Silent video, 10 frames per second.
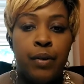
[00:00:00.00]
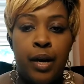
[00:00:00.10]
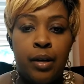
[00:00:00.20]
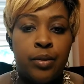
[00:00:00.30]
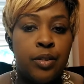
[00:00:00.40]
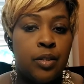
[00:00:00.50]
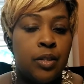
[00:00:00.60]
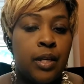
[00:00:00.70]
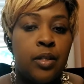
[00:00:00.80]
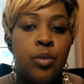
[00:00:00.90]
files just
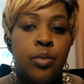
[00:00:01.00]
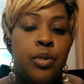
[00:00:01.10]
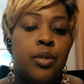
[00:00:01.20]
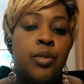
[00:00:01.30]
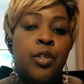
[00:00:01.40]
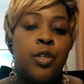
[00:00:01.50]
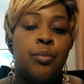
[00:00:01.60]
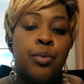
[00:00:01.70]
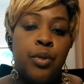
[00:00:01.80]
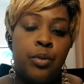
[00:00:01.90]
like you would on your
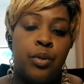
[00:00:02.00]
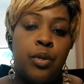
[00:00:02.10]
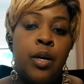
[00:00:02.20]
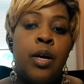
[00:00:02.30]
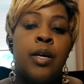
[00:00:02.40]
computer